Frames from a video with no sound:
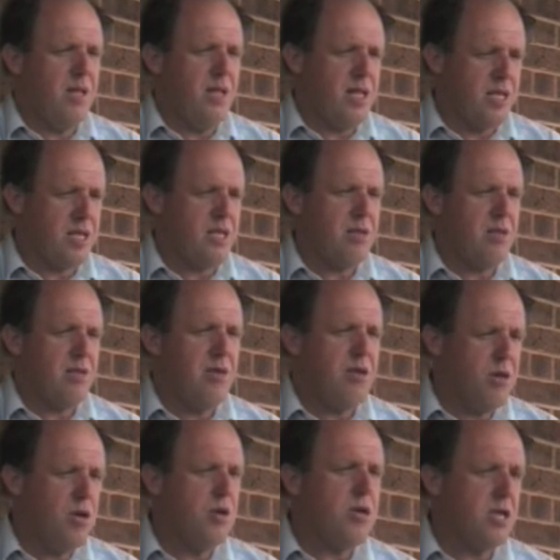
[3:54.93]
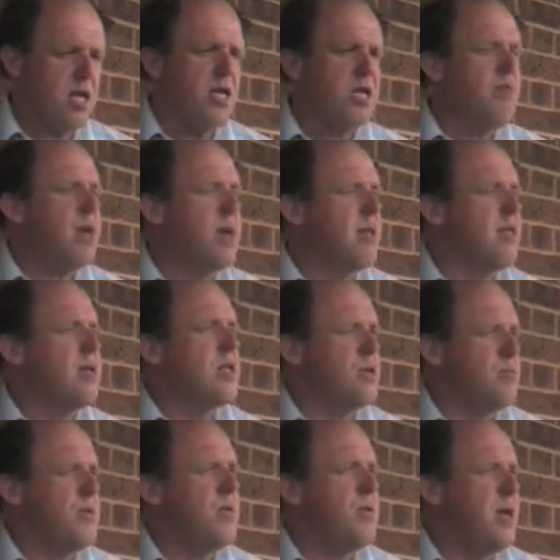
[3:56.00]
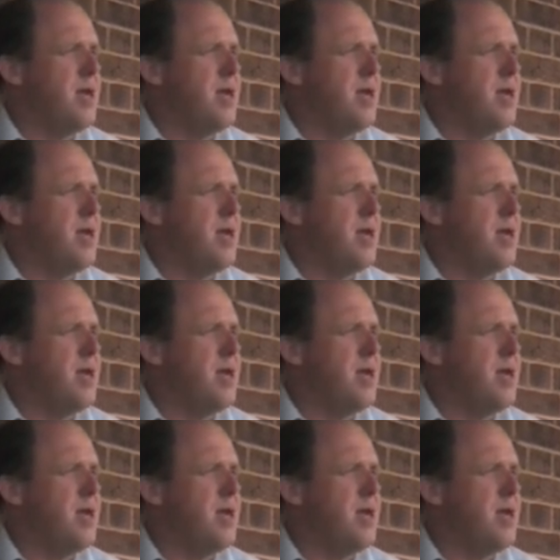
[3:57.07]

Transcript: less megalitres per